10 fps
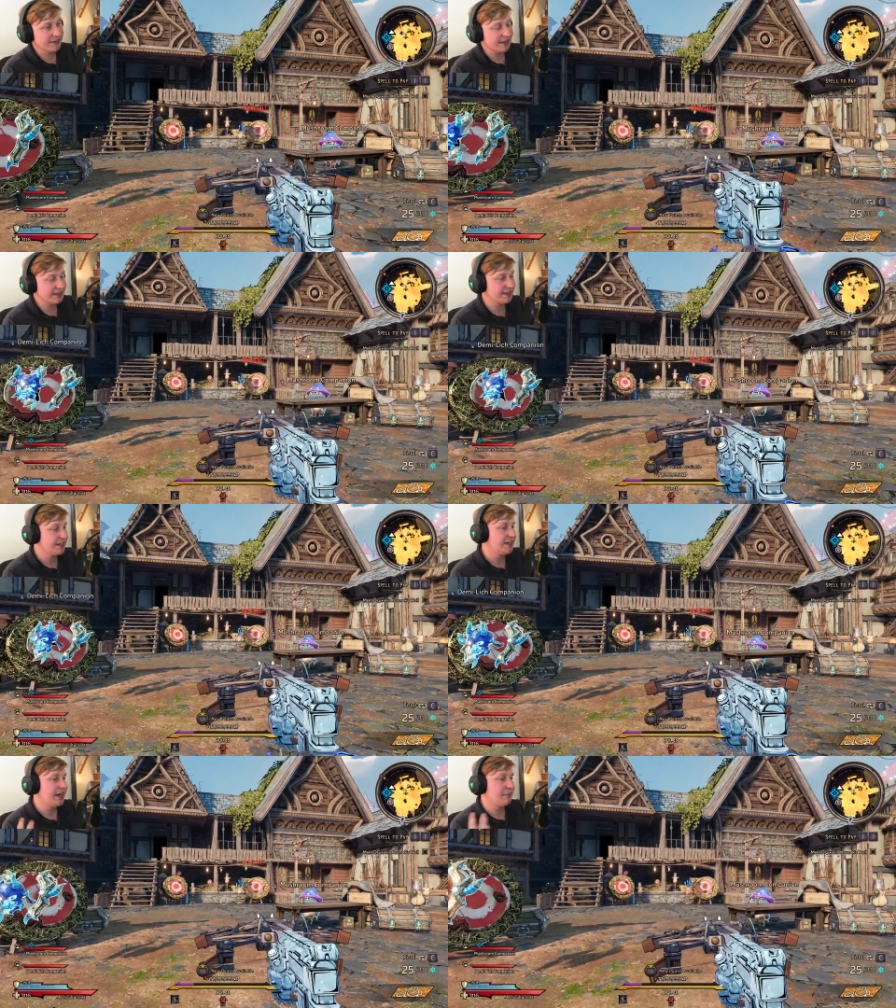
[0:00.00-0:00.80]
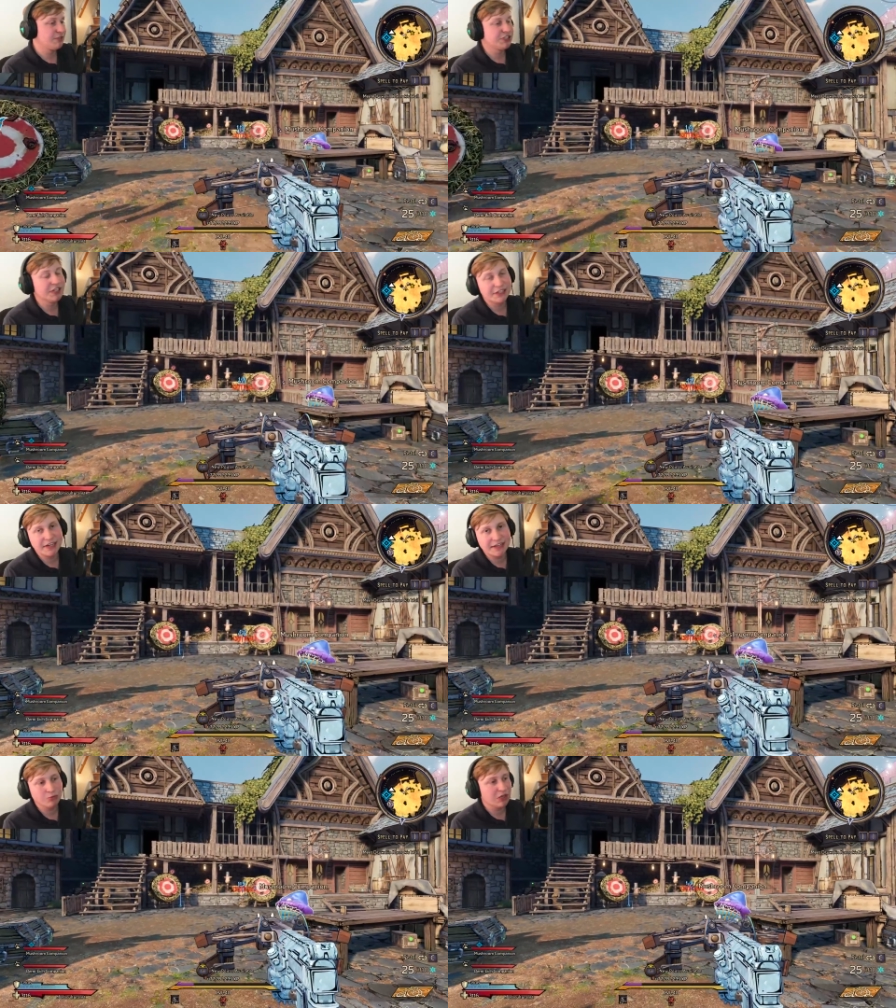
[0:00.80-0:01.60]
digress. I appreciate
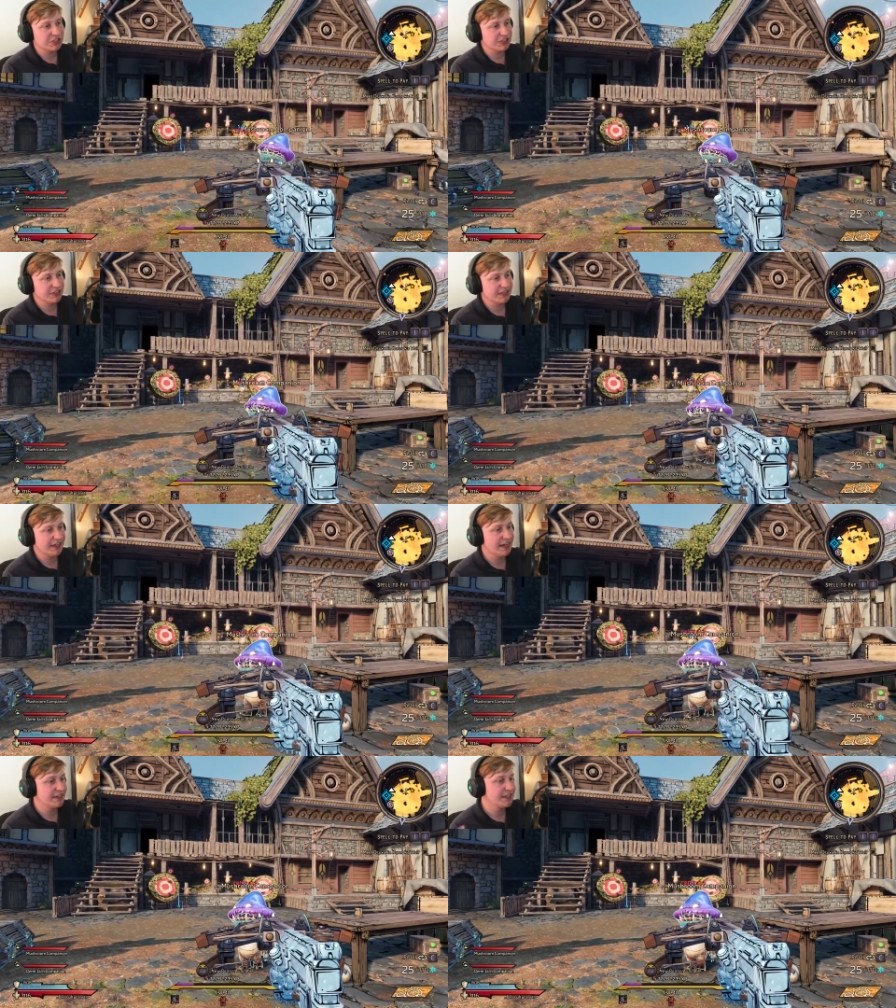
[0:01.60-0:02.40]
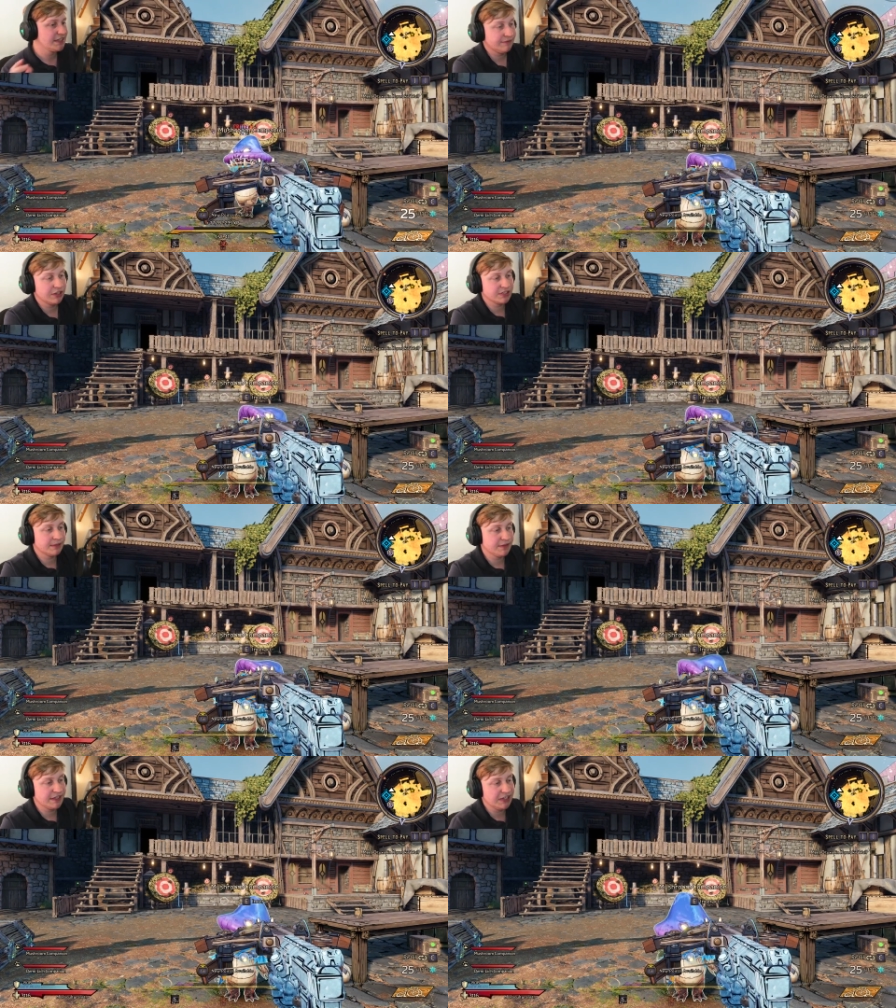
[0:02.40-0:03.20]
you guys watching till the end. If there's
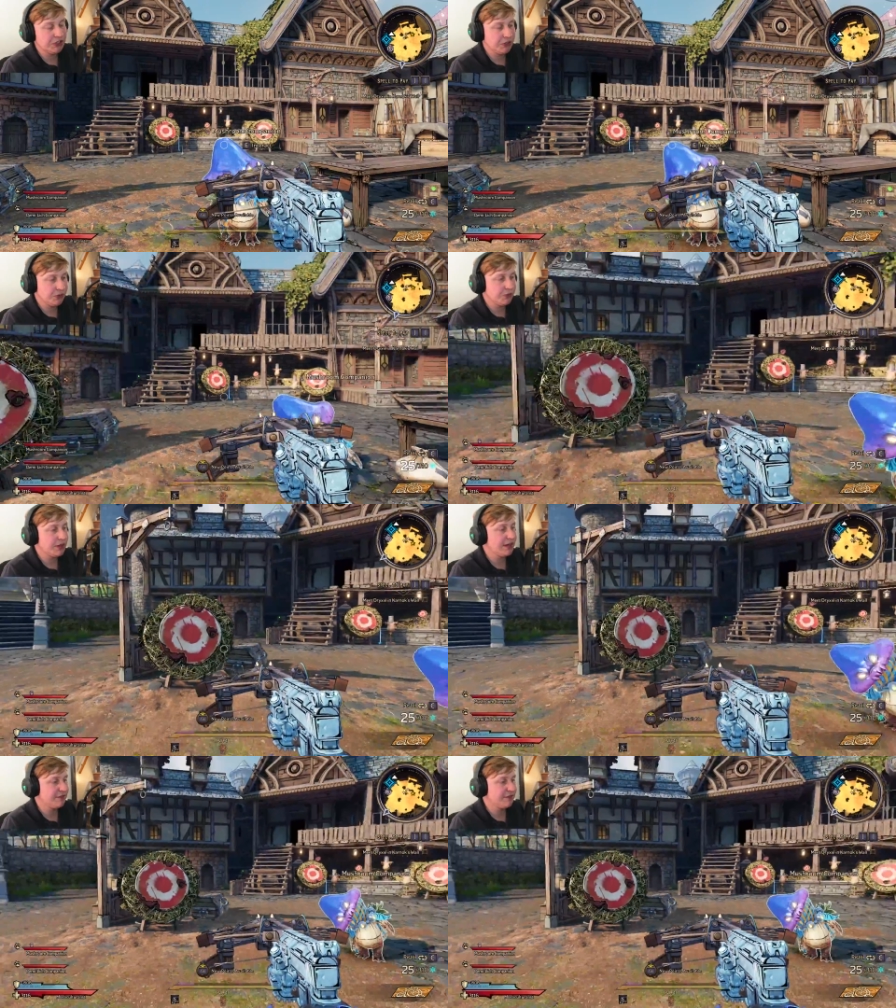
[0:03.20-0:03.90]
something that you